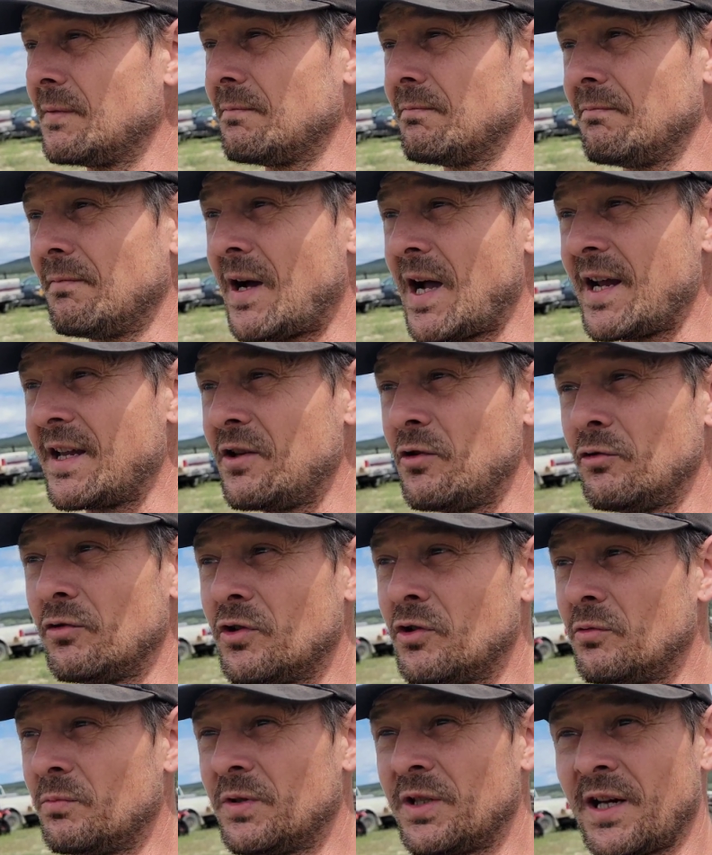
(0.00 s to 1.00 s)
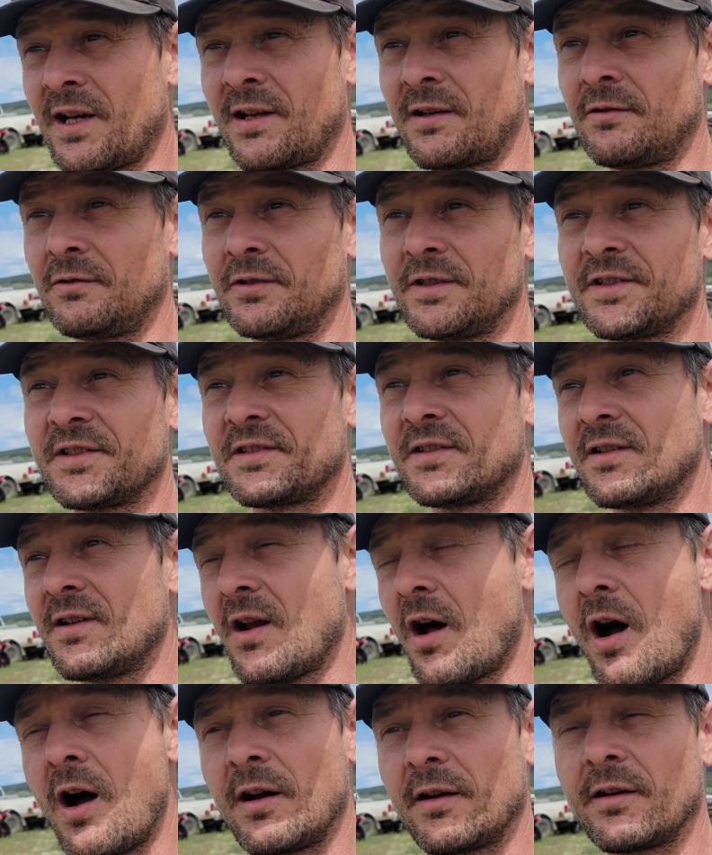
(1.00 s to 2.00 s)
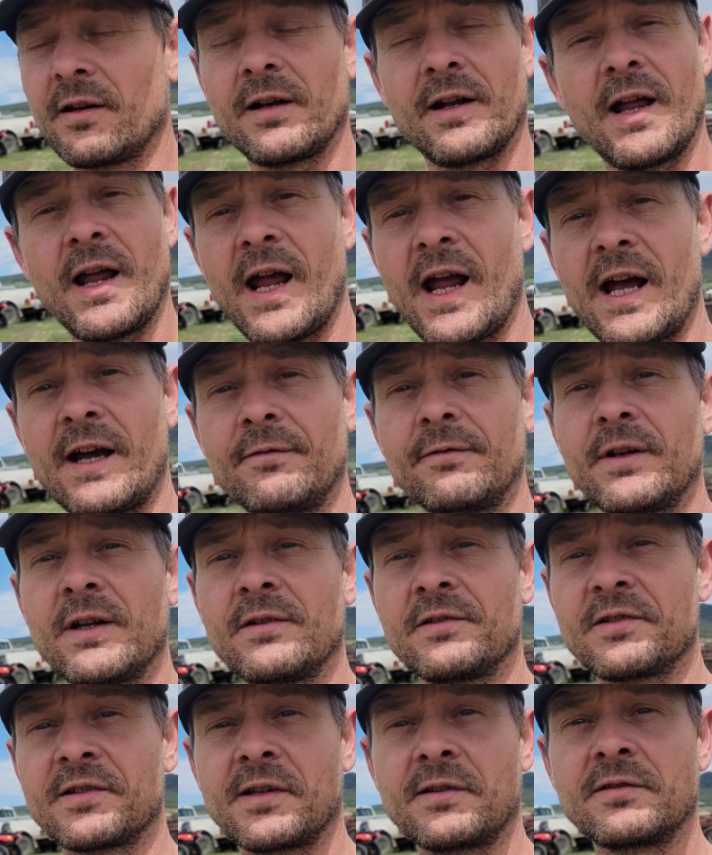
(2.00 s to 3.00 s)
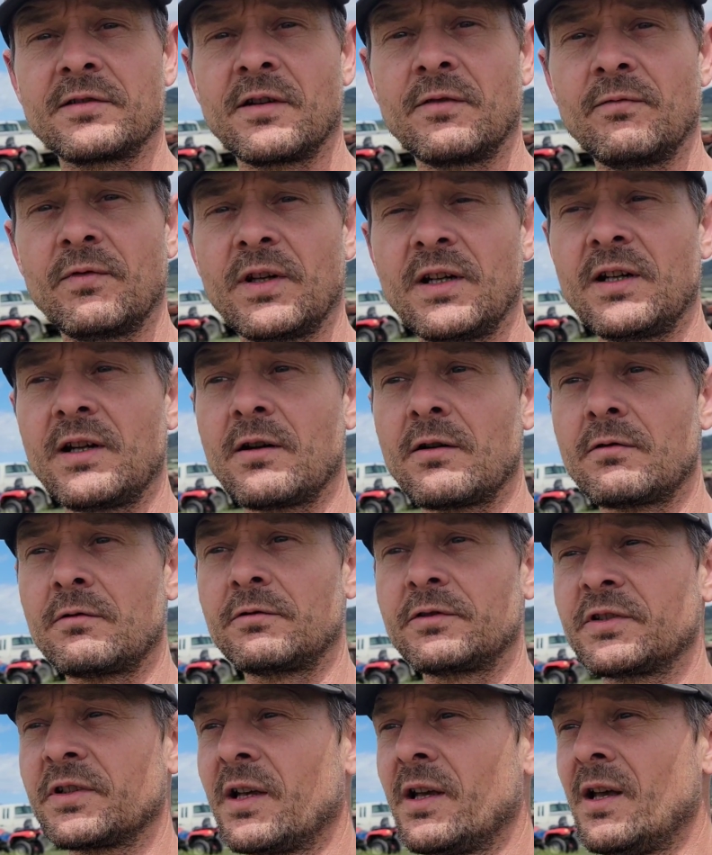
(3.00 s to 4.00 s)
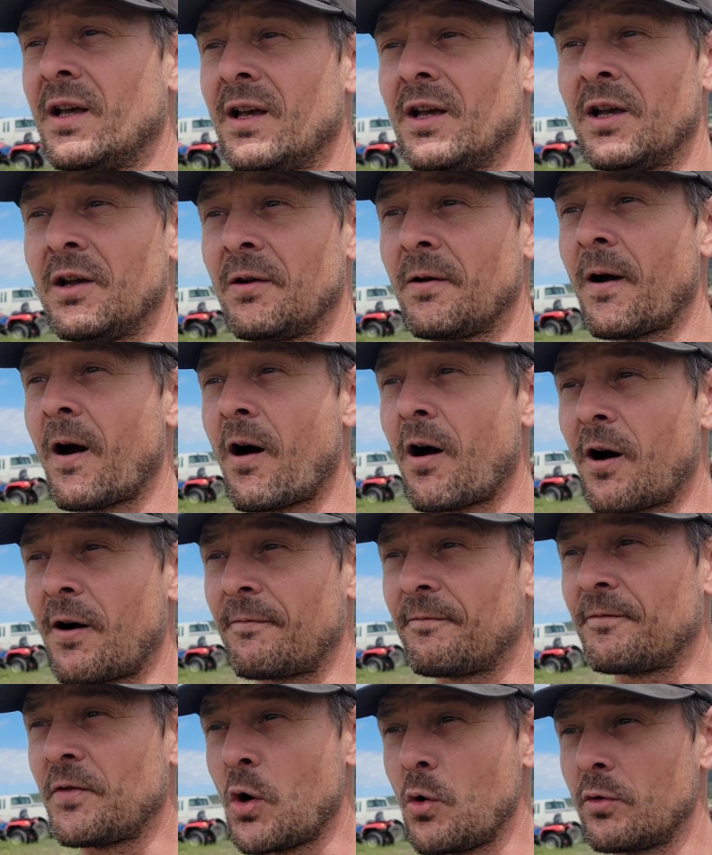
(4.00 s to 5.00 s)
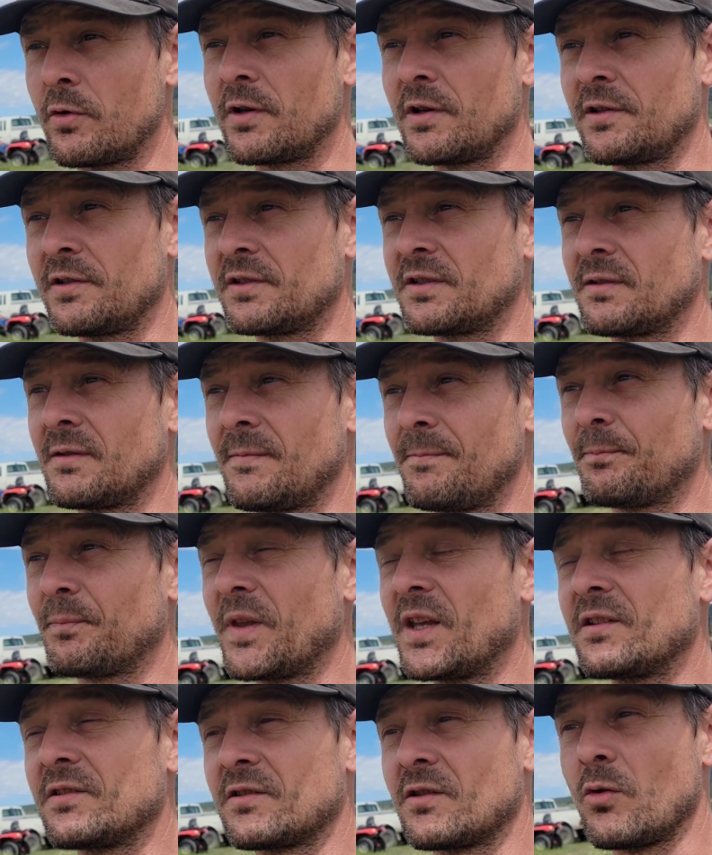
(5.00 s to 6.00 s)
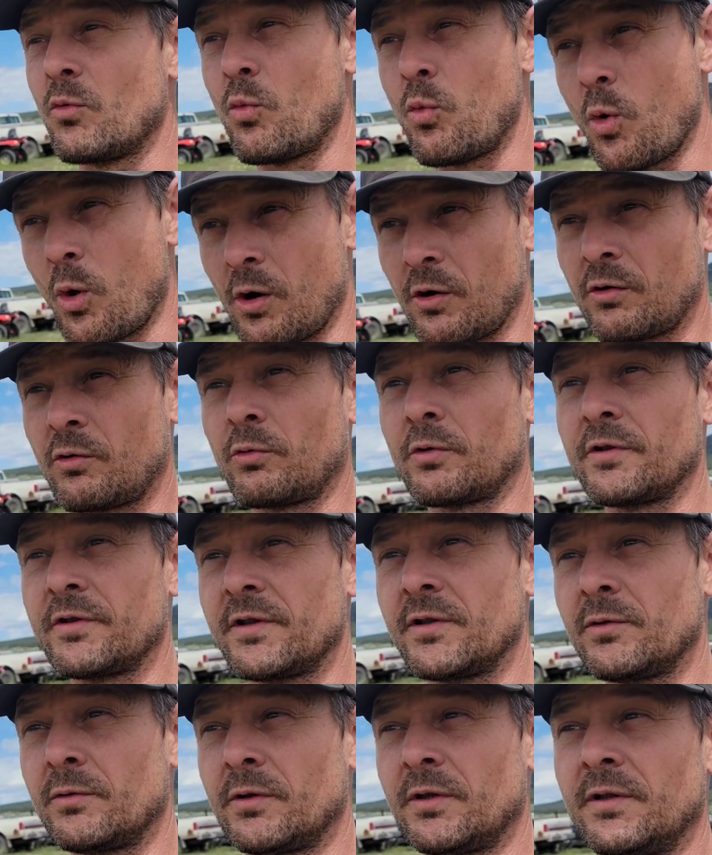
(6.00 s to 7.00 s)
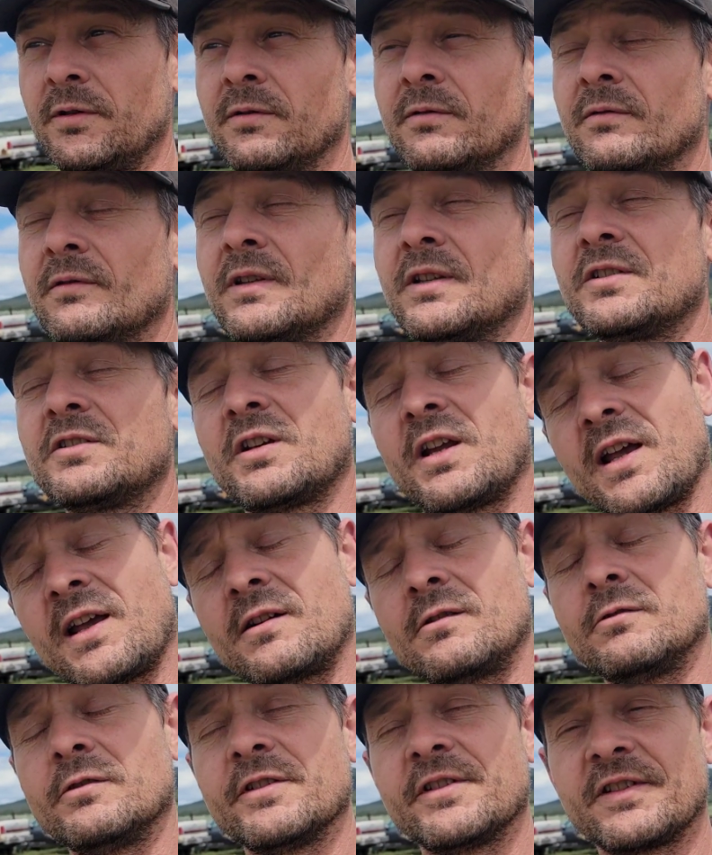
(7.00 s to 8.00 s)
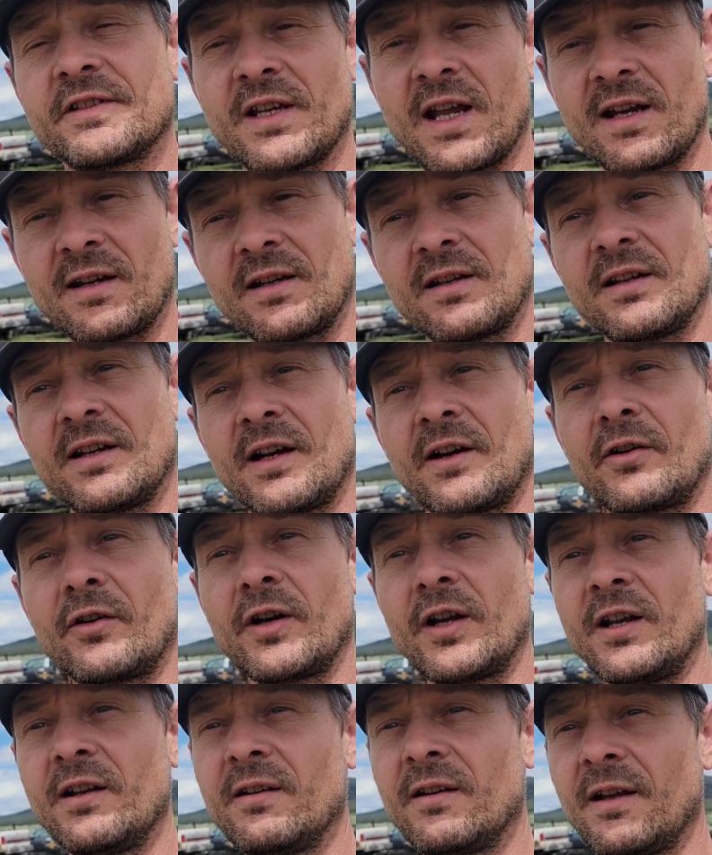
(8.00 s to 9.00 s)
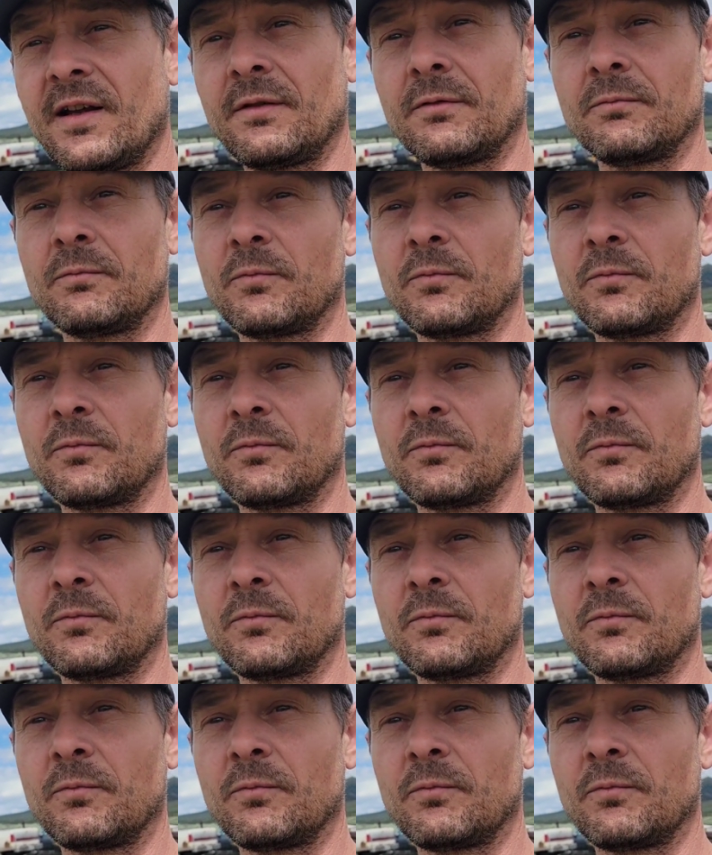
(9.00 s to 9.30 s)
my YouTube channel is not going to have consistent videos. Our focus is the work we're doing. The channel is secondary, and